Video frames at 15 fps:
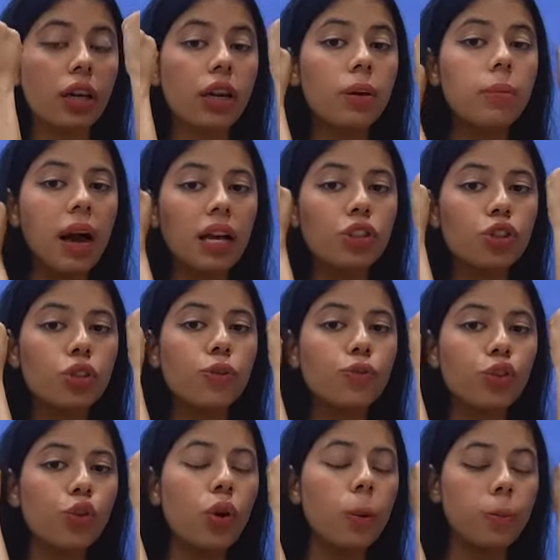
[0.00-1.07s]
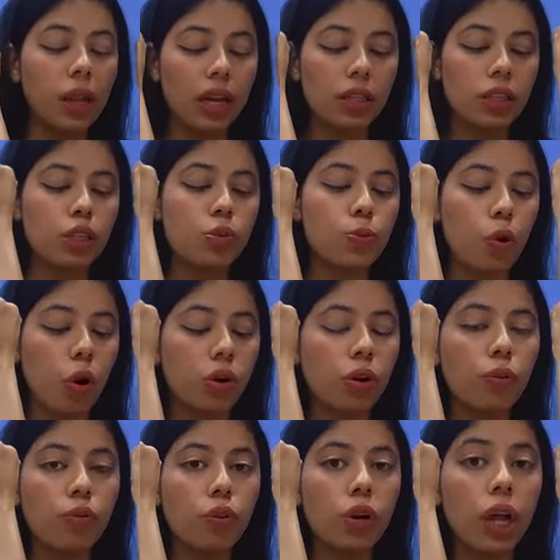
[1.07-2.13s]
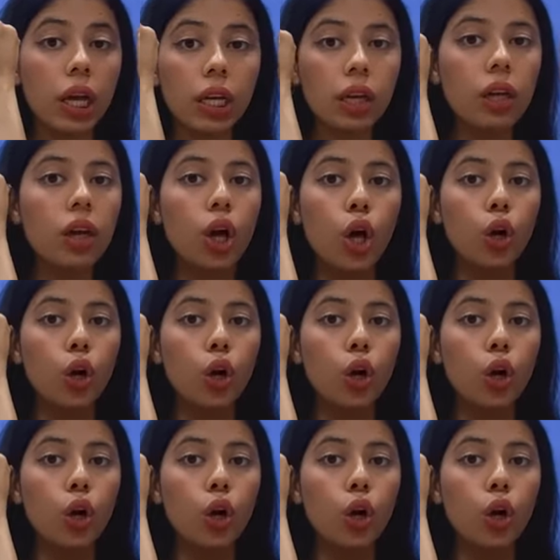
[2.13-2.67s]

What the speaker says: And imagine if you apply this product for like